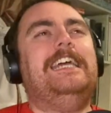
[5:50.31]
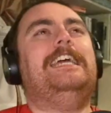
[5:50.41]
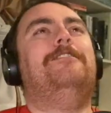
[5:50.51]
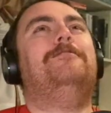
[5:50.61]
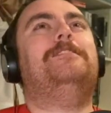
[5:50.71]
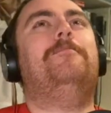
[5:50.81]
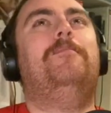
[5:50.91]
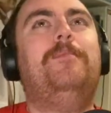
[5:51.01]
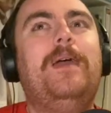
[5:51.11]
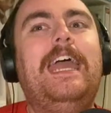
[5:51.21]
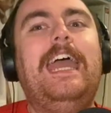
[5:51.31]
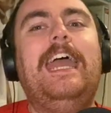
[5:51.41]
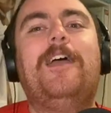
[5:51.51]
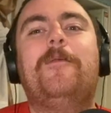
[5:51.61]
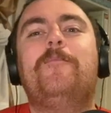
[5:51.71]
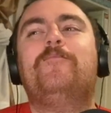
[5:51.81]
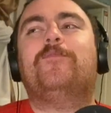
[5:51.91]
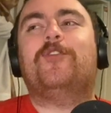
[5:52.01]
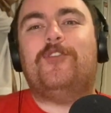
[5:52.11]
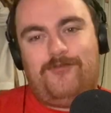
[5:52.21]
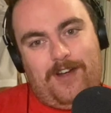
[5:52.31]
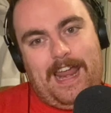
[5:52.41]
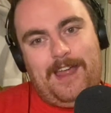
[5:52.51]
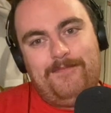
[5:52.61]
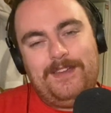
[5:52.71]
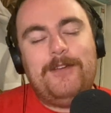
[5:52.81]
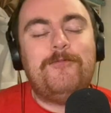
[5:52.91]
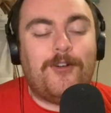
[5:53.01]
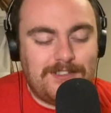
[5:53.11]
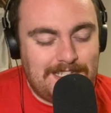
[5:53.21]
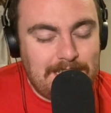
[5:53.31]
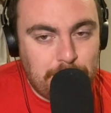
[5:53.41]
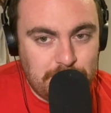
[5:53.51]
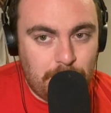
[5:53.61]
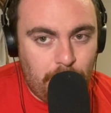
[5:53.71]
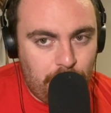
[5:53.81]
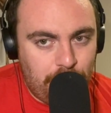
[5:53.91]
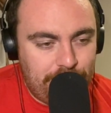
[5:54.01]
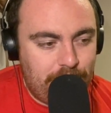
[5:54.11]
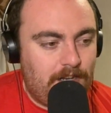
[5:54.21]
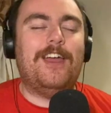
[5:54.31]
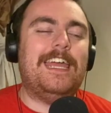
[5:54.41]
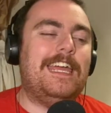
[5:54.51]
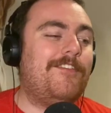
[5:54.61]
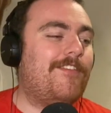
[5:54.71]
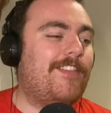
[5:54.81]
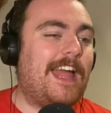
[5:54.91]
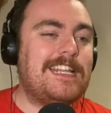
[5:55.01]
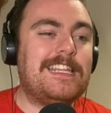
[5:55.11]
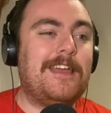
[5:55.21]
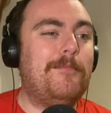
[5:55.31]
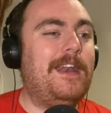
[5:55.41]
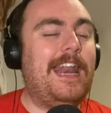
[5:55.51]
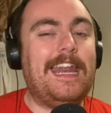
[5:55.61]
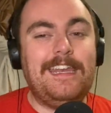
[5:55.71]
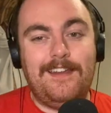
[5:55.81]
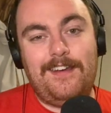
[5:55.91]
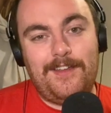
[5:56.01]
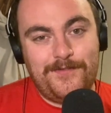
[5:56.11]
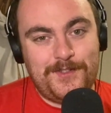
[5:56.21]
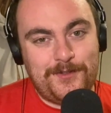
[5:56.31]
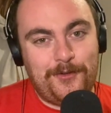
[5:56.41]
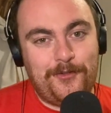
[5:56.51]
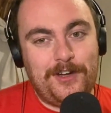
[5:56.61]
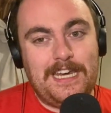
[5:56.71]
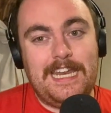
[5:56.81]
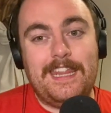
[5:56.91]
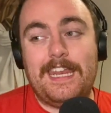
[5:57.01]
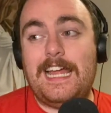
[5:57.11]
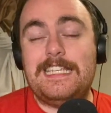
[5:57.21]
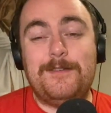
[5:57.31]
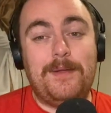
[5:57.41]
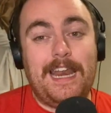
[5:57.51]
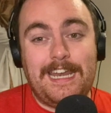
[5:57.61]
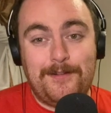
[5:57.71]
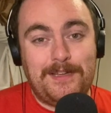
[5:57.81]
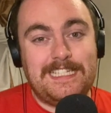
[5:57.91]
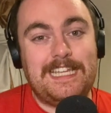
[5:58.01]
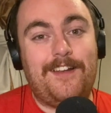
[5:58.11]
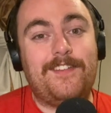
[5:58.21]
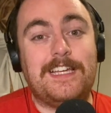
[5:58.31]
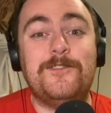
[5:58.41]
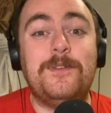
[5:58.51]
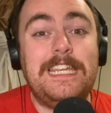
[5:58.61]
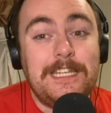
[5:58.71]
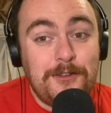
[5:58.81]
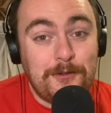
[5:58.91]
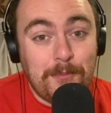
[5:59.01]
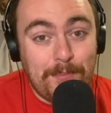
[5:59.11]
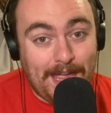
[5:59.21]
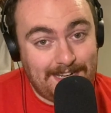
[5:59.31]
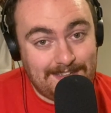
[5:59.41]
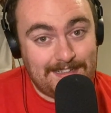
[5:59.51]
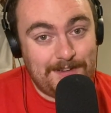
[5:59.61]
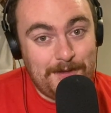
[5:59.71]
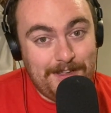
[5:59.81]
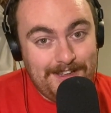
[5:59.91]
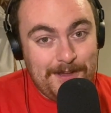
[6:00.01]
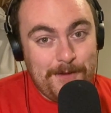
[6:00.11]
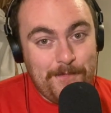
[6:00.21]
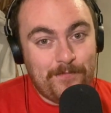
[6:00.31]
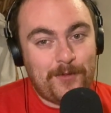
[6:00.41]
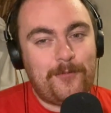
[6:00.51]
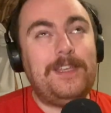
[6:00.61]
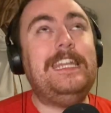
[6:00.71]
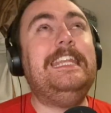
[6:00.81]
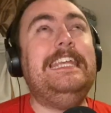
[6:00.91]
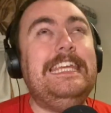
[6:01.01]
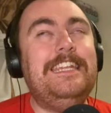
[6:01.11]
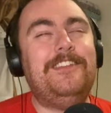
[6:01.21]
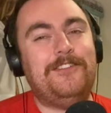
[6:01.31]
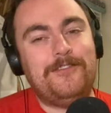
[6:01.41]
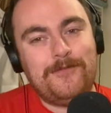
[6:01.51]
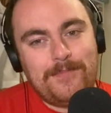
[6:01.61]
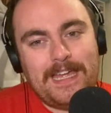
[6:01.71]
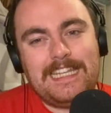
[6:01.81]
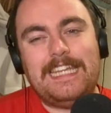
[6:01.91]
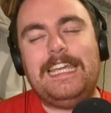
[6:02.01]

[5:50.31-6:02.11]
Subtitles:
It was a bit... Crap. It wasn't. It was awful. If that's like a millennial love story, then as a millennial myself, guys, we need to do better. We need to do better.